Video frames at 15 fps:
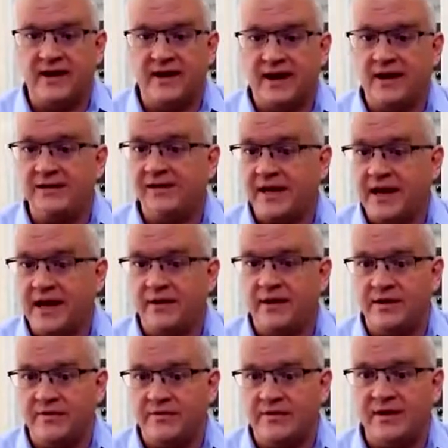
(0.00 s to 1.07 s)
on scale
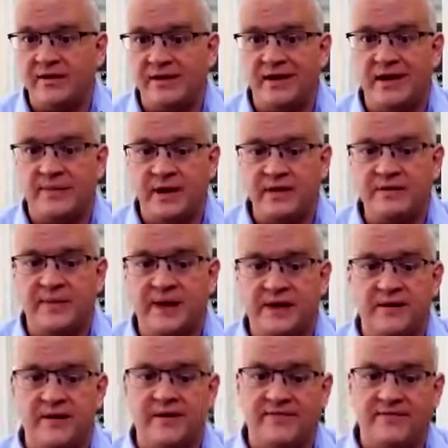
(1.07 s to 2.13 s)
and diversity are much
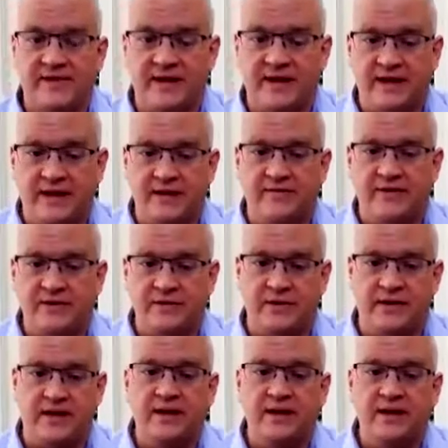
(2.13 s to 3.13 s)
better than funding individually.